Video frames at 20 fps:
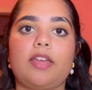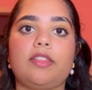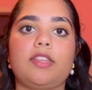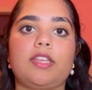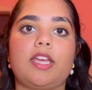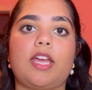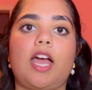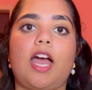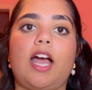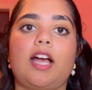
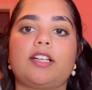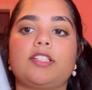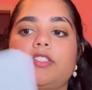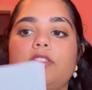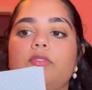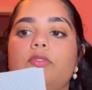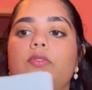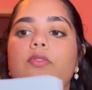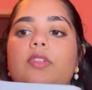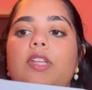The act
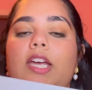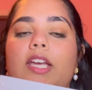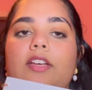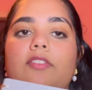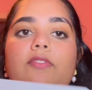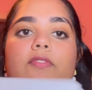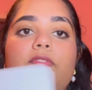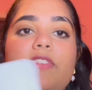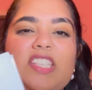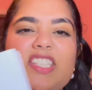of like
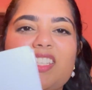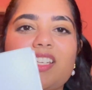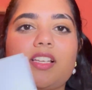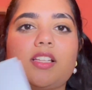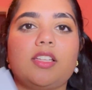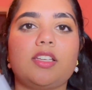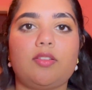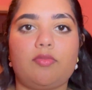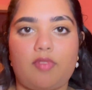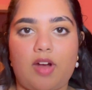
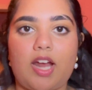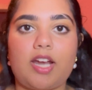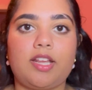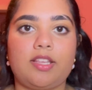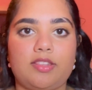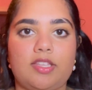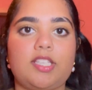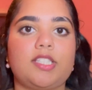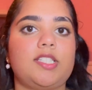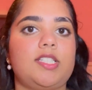physically
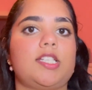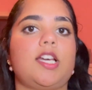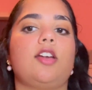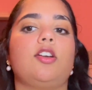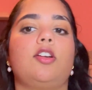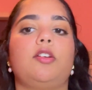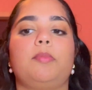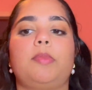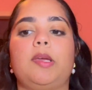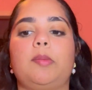writing things down
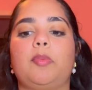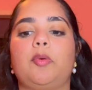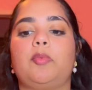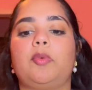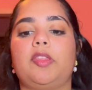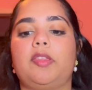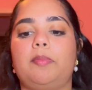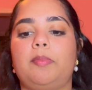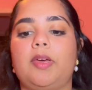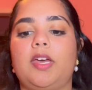on paper
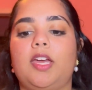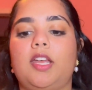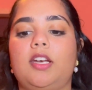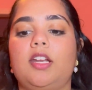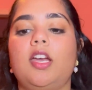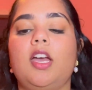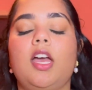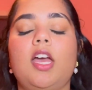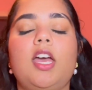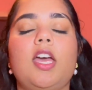with a pen
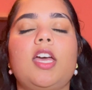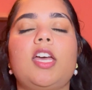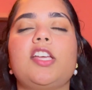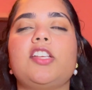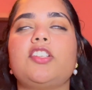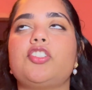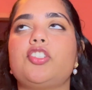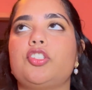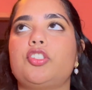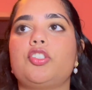
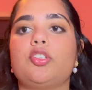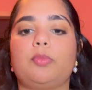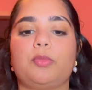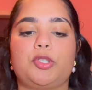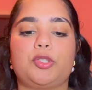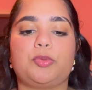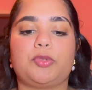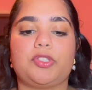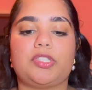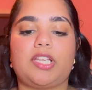is just so
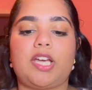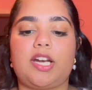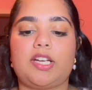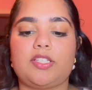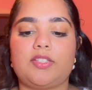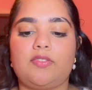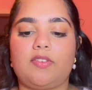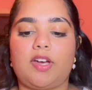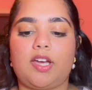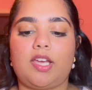much more
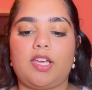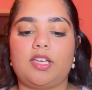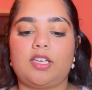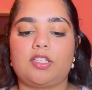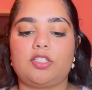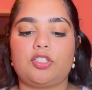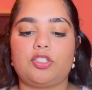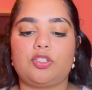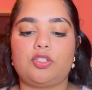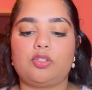satisfying
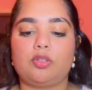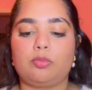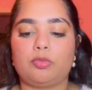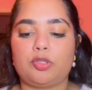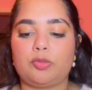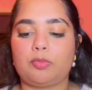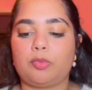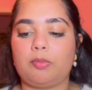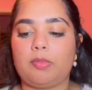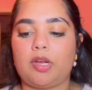and just so
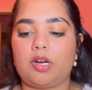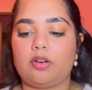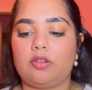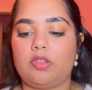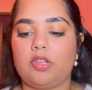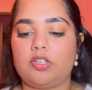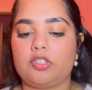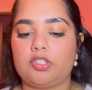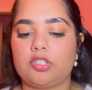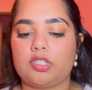much more better
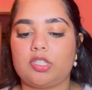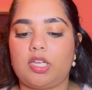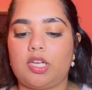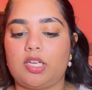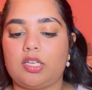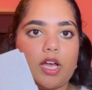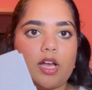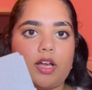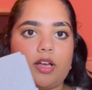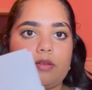than just like
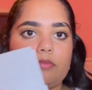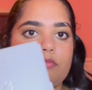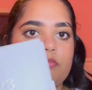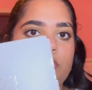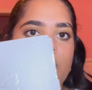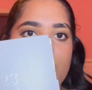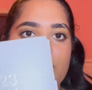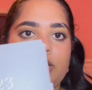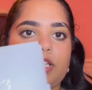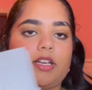
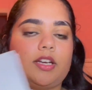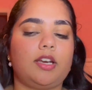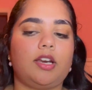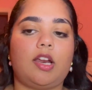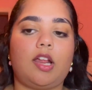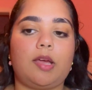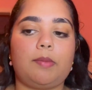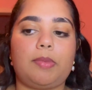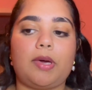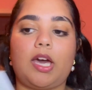writing it in
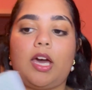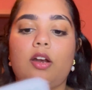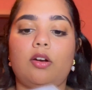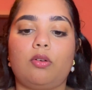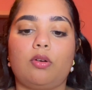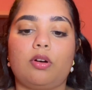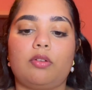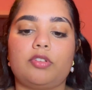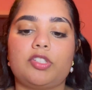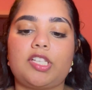an iPad
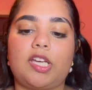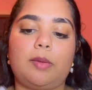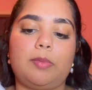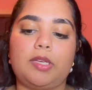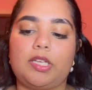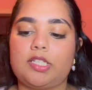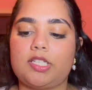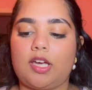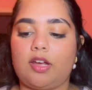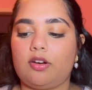or typing
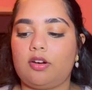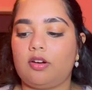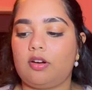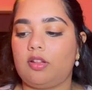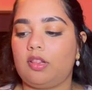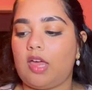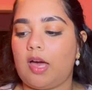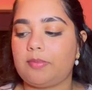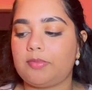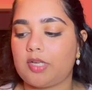it down on a
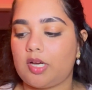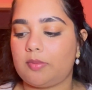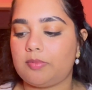laptop.